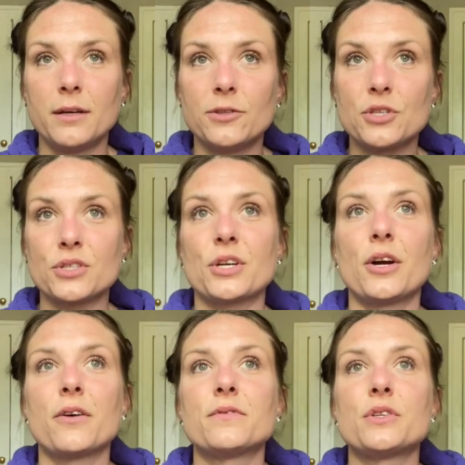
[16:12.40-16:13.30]

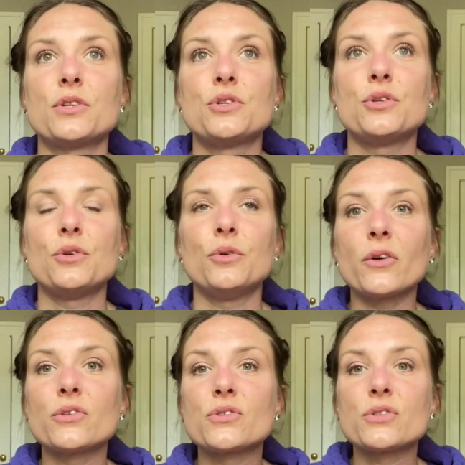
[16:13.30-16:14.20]
deserves to feel
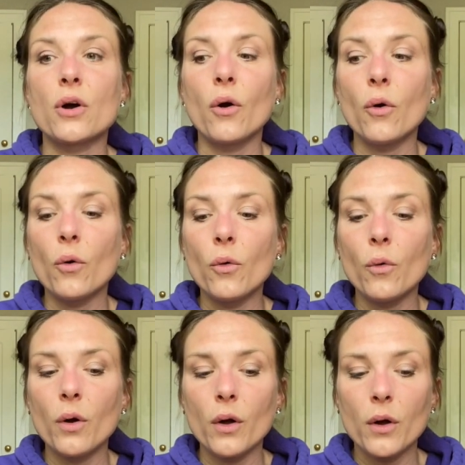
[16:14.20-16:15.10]

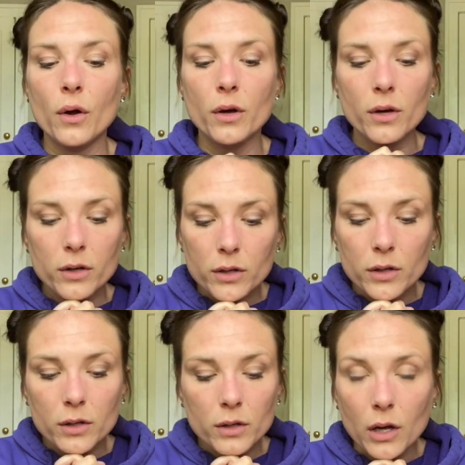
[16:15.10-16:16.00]
so
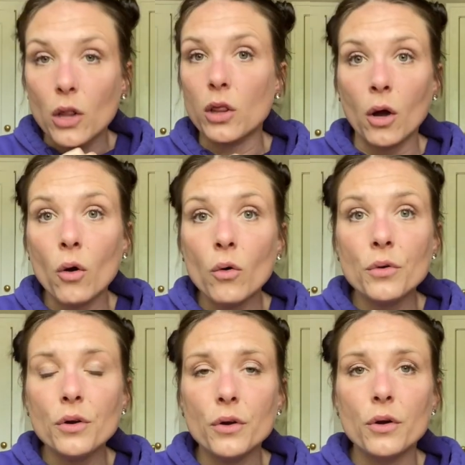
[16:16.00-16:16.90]

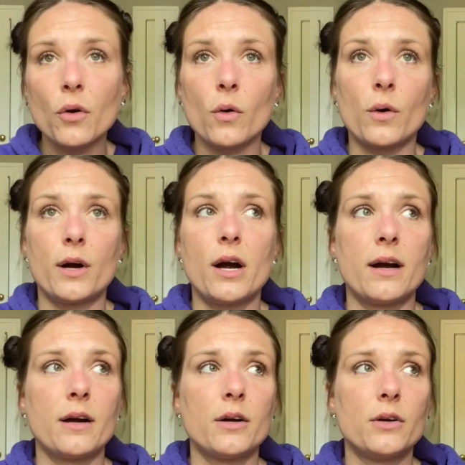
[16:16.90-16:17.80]
alone
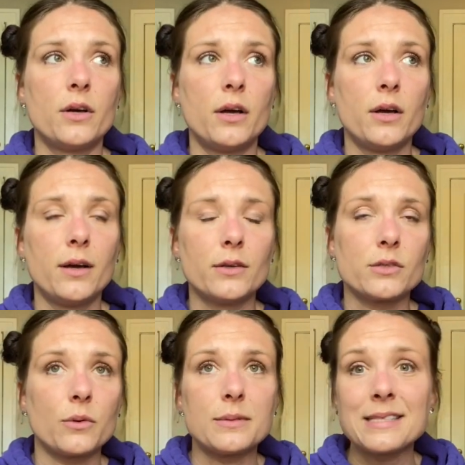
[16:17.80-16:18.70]
or
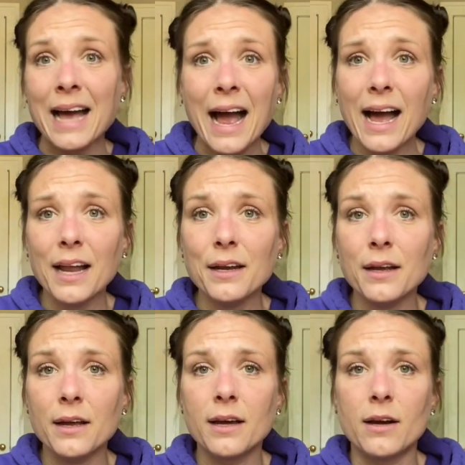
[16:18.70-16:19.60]
so sad
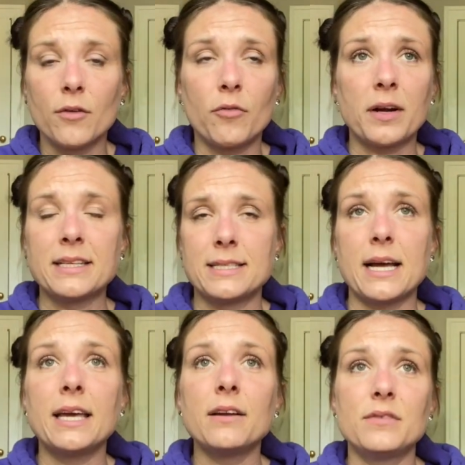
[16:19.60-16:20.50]
for
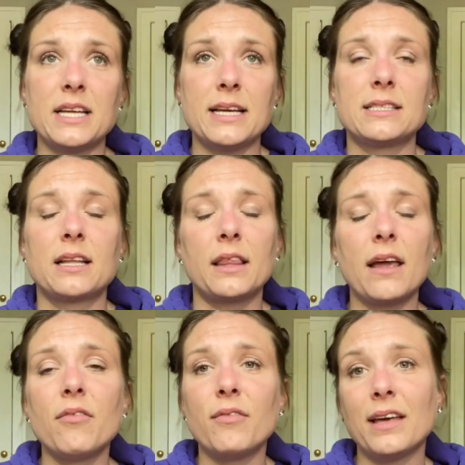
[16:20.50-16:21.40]
consecutive days that they
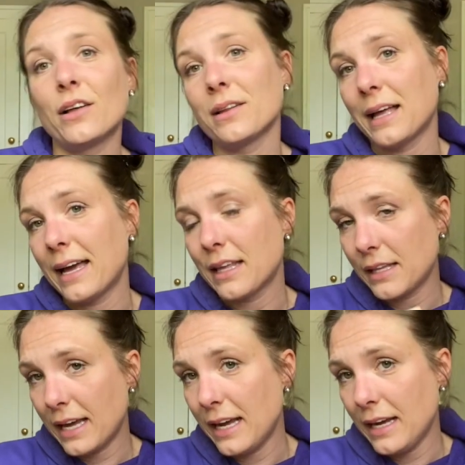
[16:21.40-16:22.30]
feel like
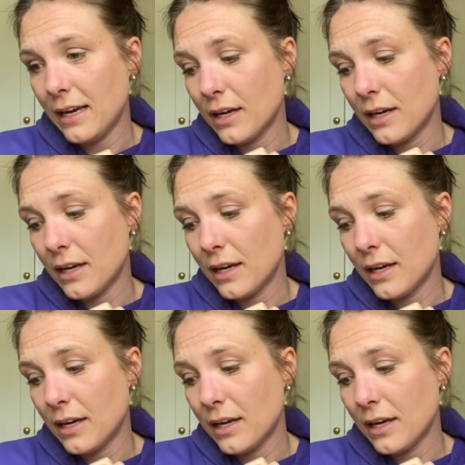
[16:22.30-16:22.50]
they